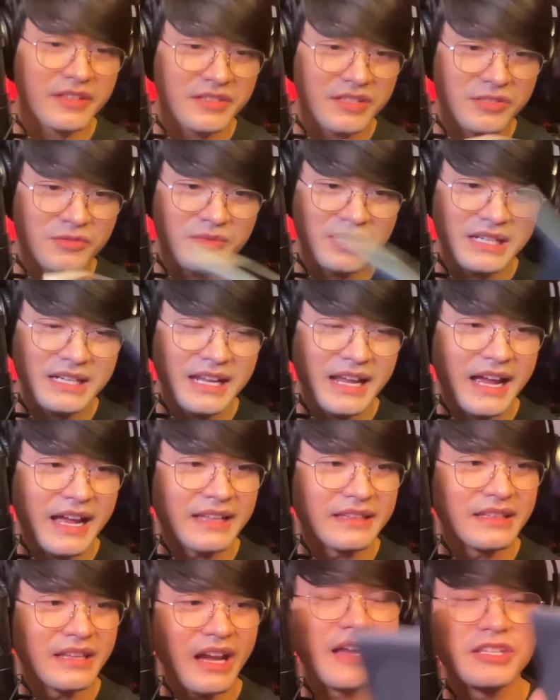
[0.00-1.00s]
is really
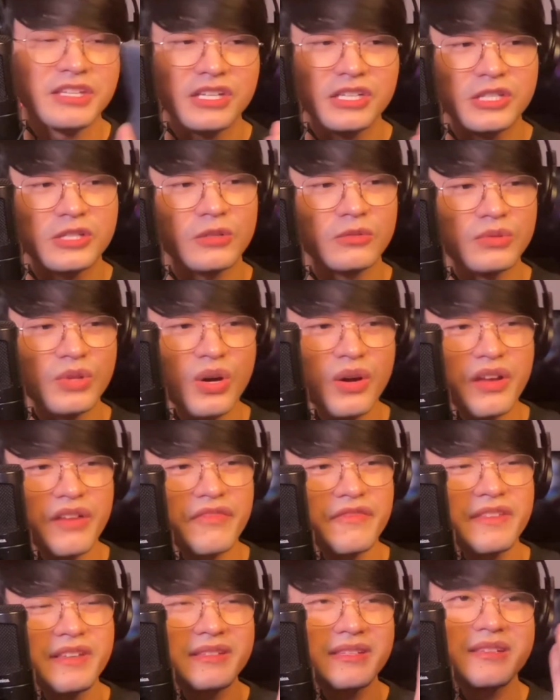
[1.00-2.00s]
handy. I just don't know if
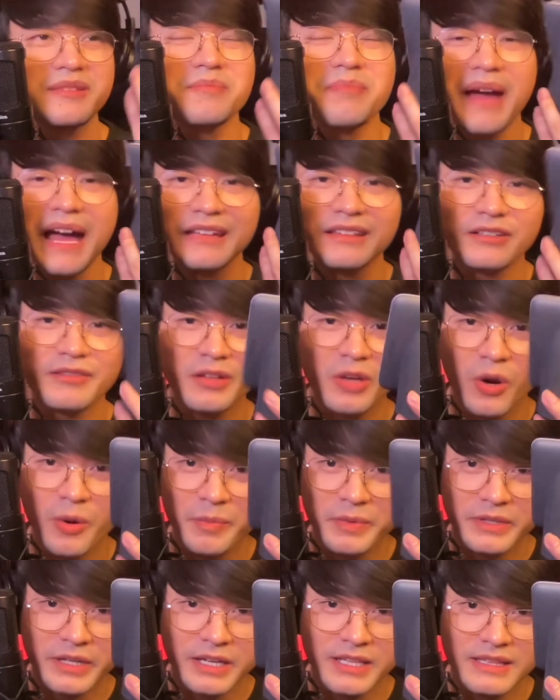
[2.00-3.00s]
this is battery
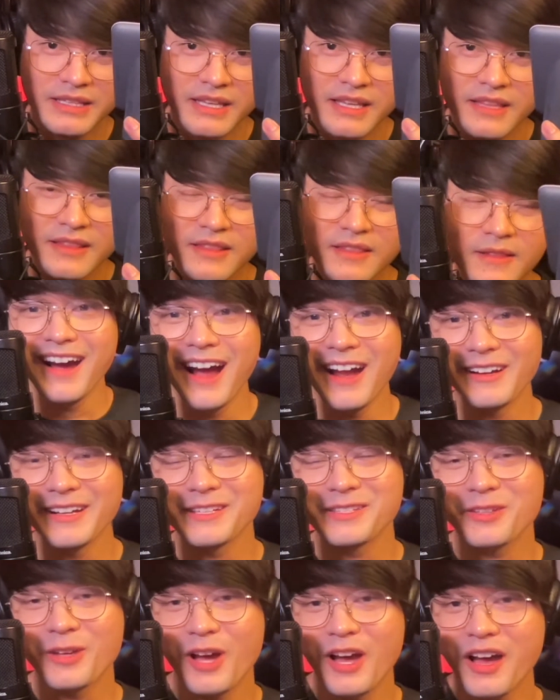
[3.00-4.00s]
operated. All right,
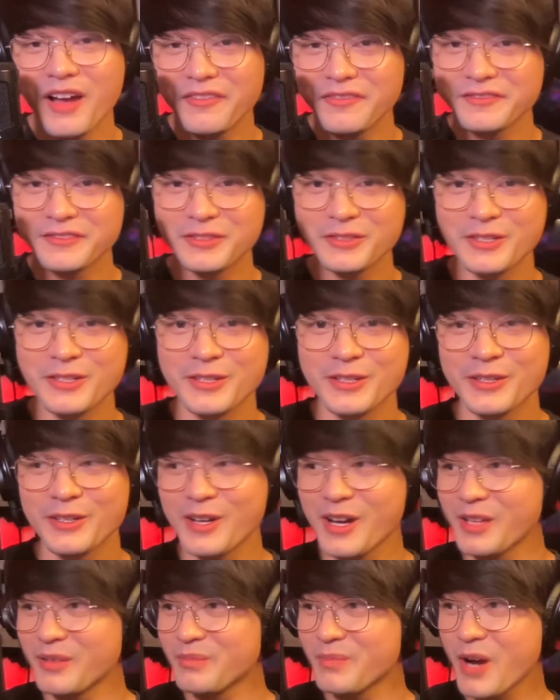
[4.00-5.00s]
so after
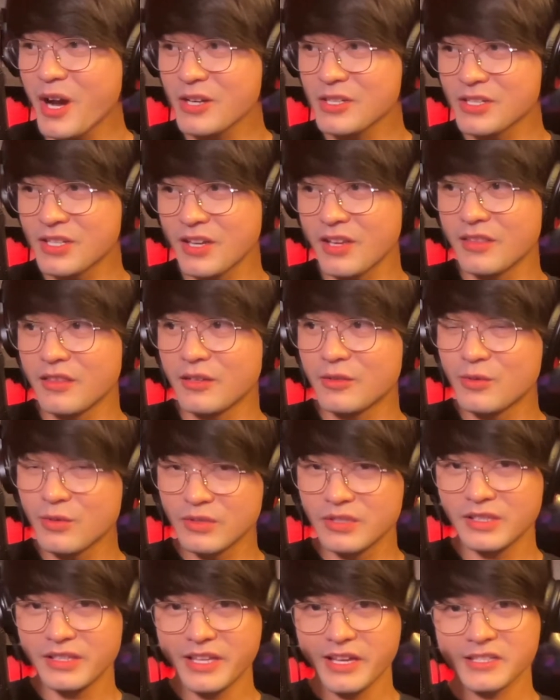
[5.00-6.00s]
unboxing the
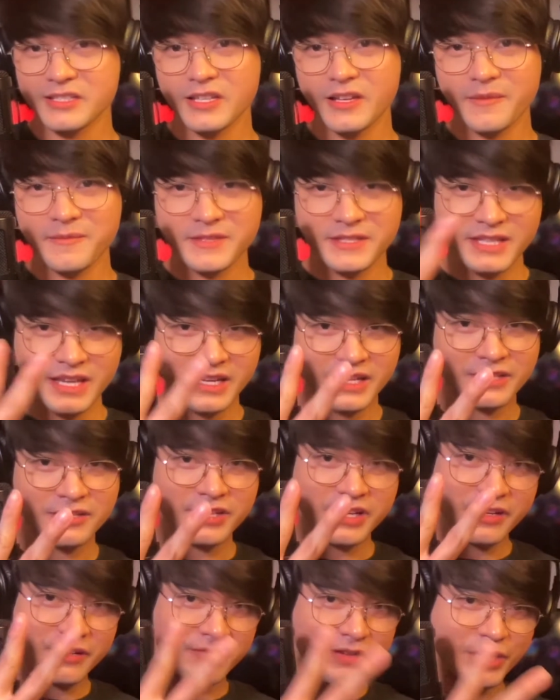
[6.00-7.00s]
Google Nest Hub second
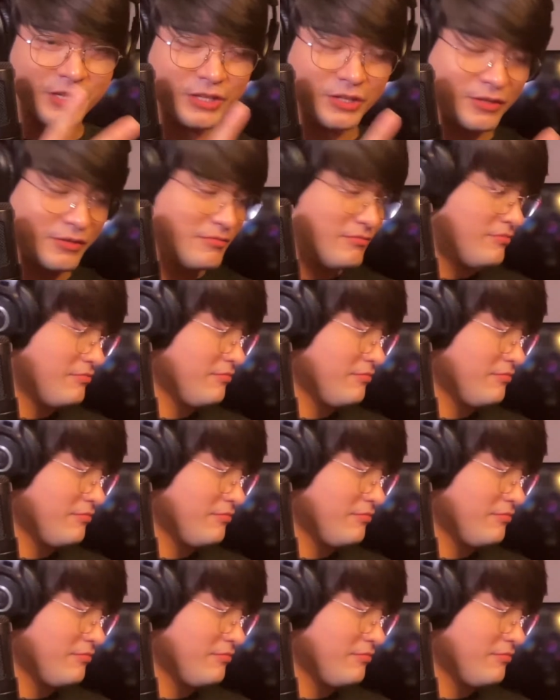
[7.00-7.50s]
generation,